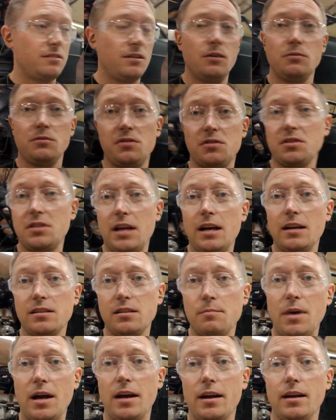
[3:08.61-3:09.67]
zone's the size
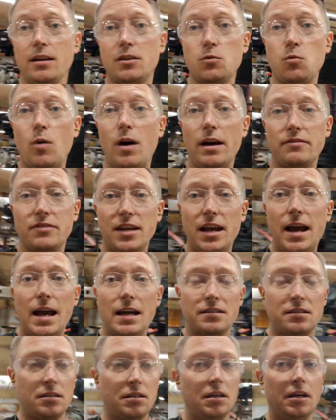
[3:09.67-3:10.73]
of my ex-wife's
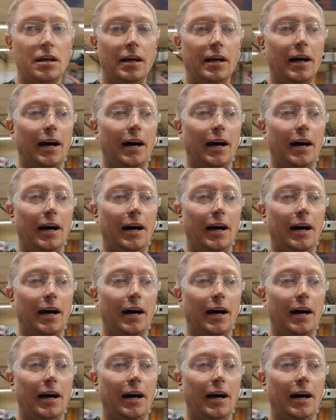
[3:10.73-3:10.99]
ass.